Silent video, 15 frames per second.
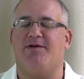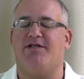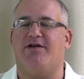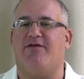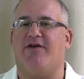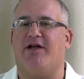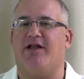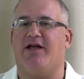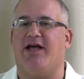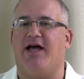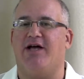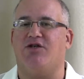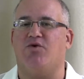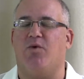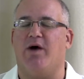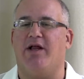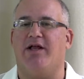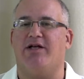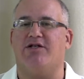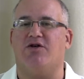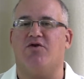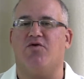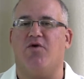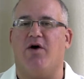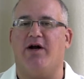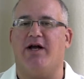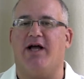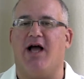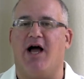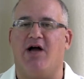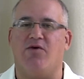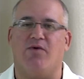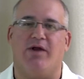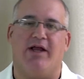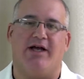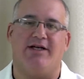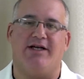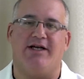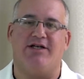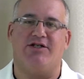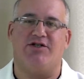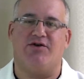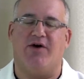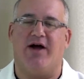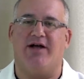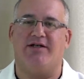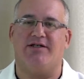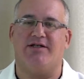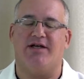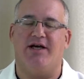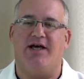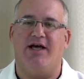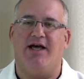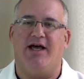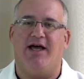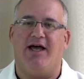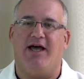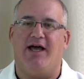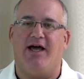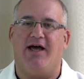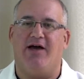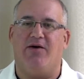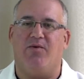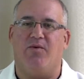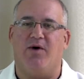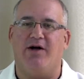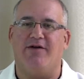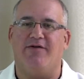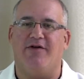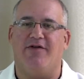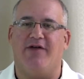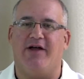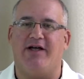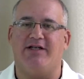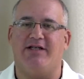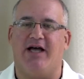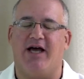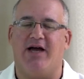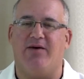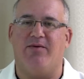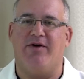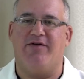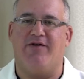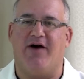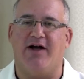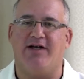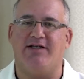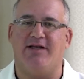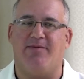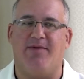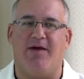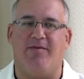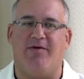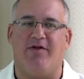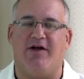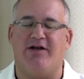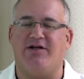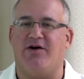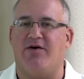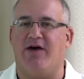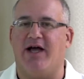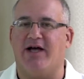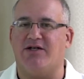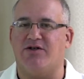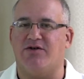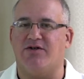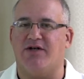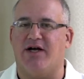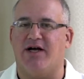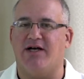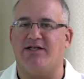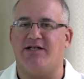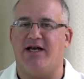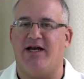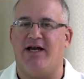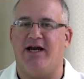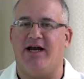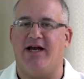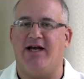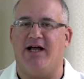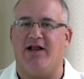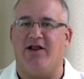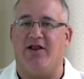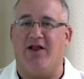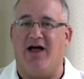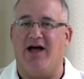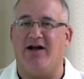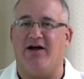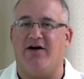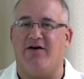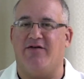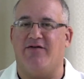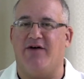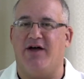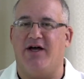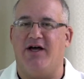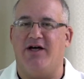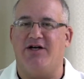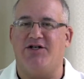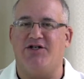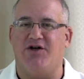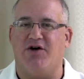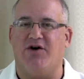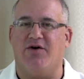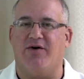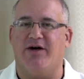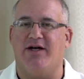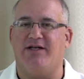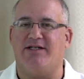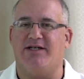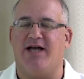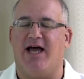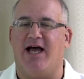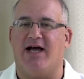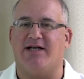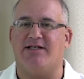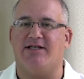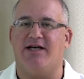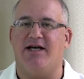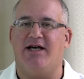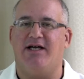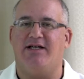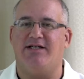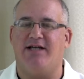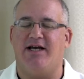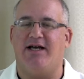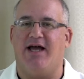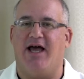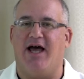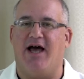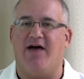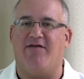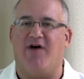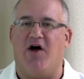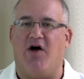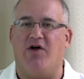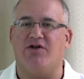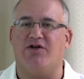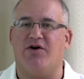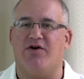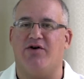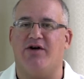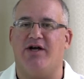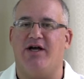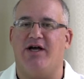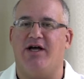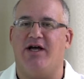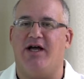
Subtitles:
specifically, as well as chronic unrelenting stress. And one of the things that we find is that people that don't exercise and eat a lot of sugary snacks tend to have altered